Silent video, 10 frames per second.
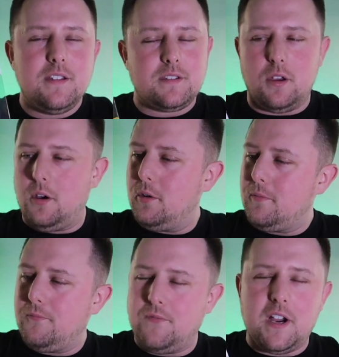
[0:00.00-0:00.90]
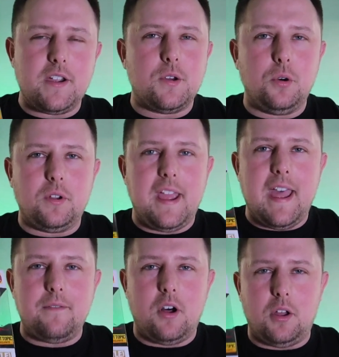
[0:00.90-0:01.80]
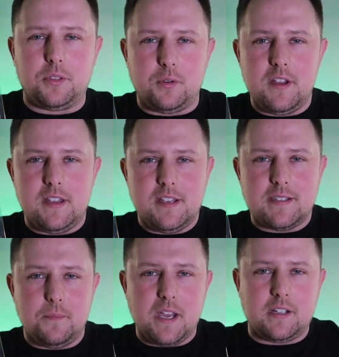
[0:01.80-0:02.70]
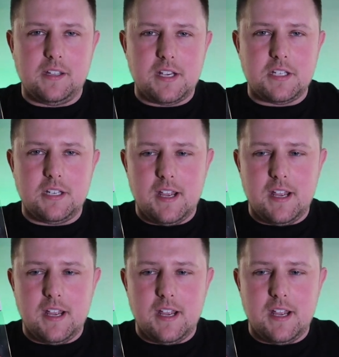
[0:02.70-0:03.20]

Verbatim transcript: So very cool to have all three of these in my collection